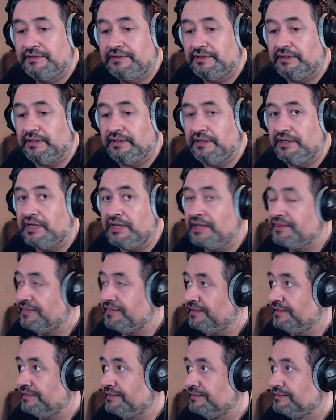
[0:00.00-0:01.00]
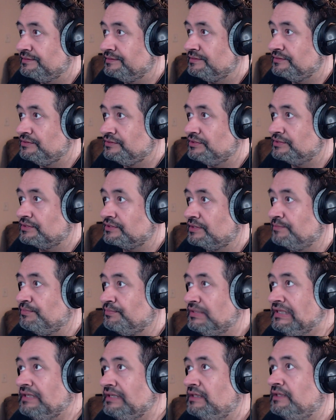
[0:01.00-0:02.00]
nothing, just
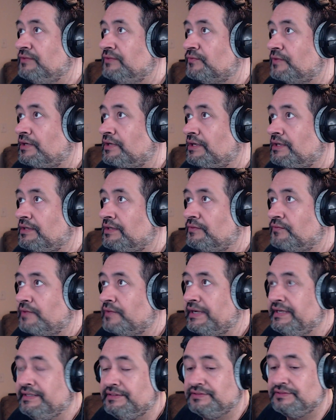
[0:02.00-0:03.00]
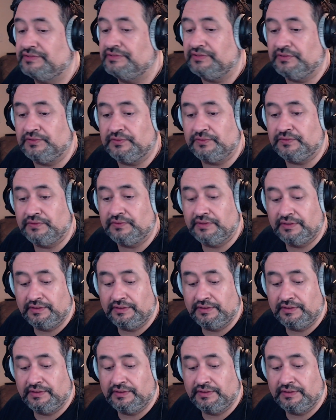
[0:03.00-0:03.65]
completely raw right into